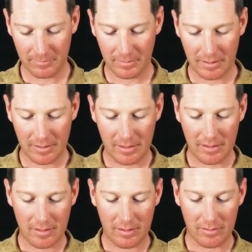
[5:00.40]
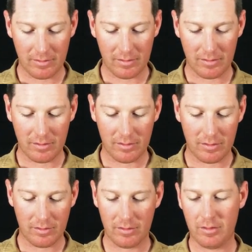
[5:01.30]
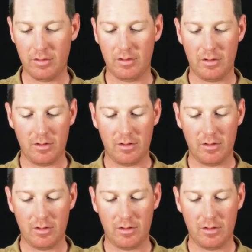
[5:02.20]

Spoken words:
(silence)